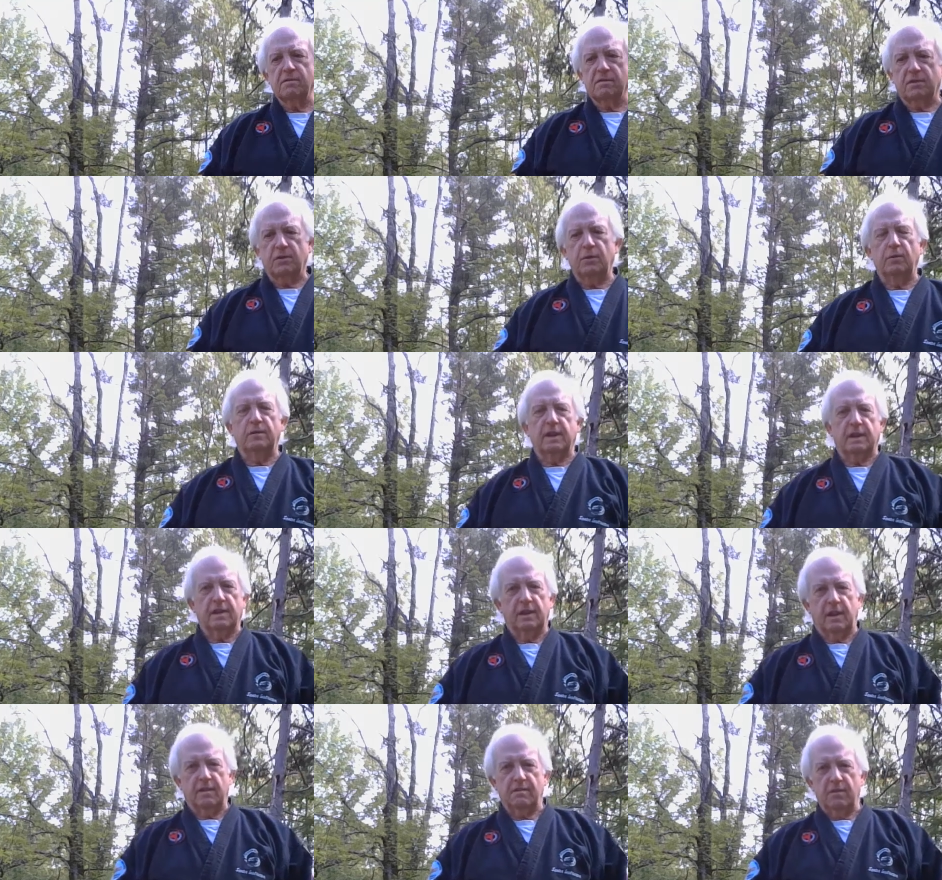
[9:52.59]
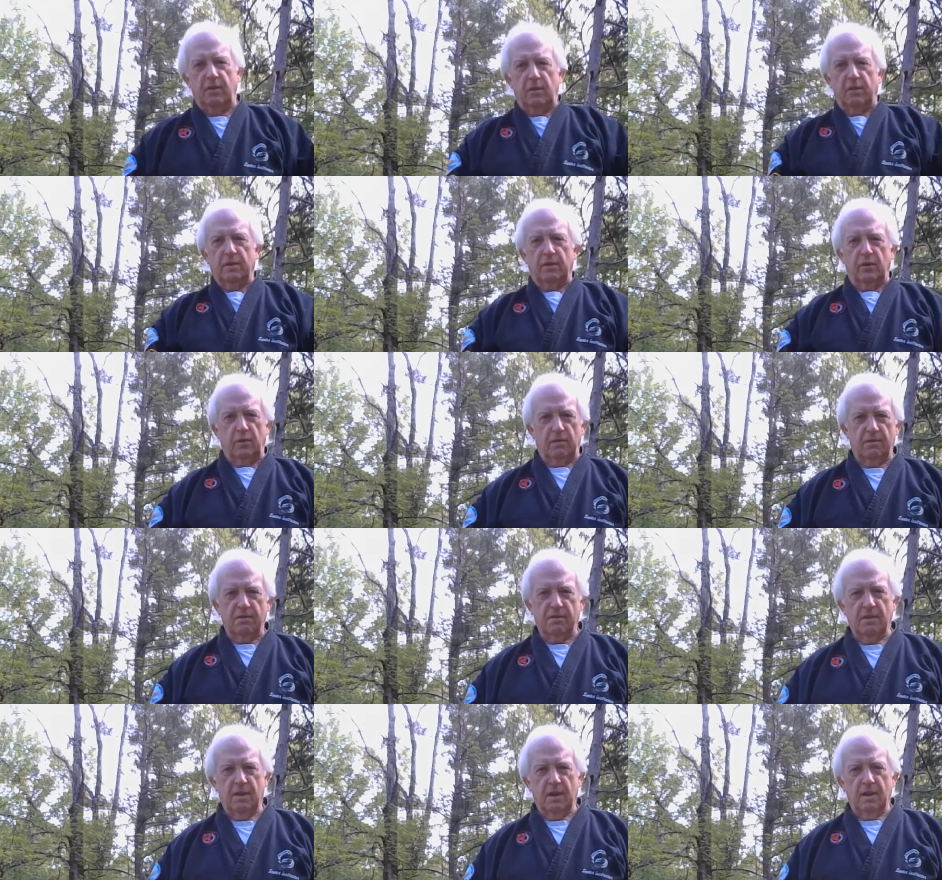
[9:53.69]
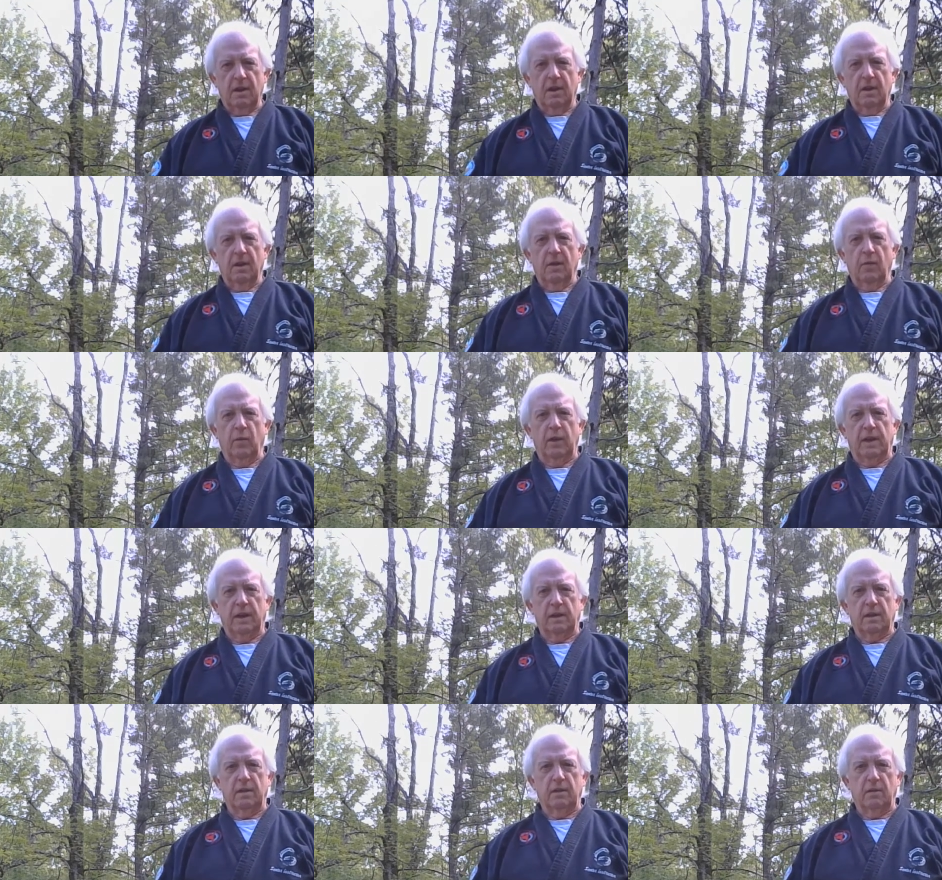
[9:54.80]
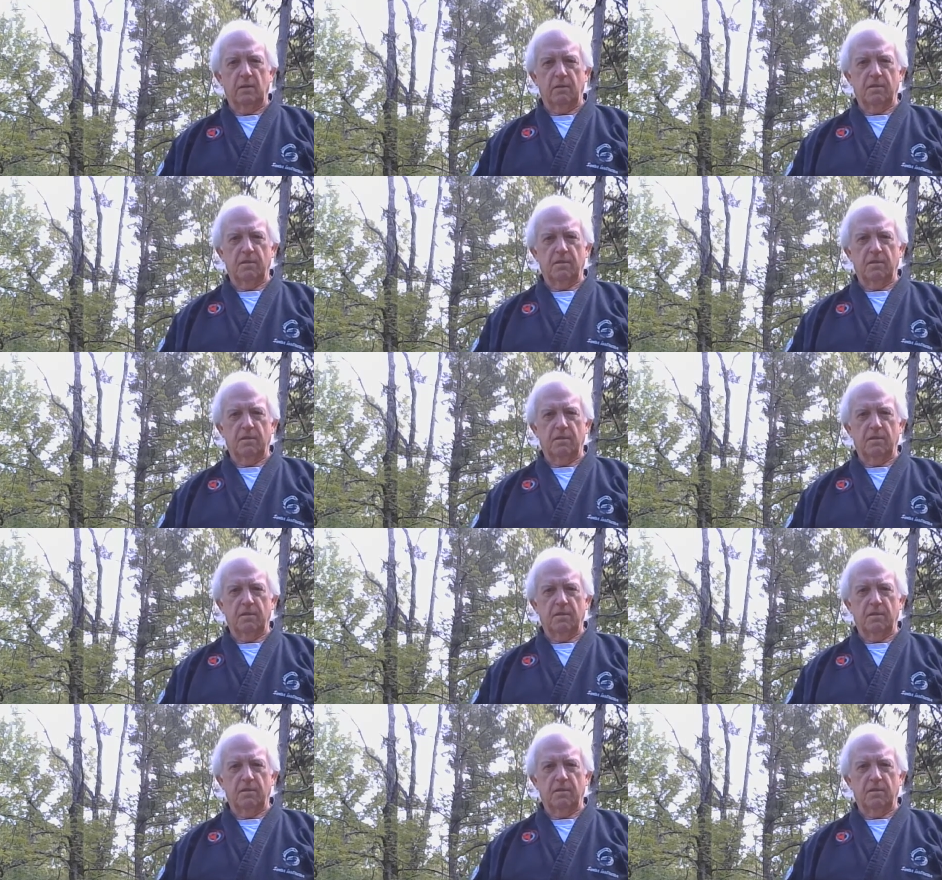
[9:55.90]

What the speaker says: are two techniques that you can use when in close.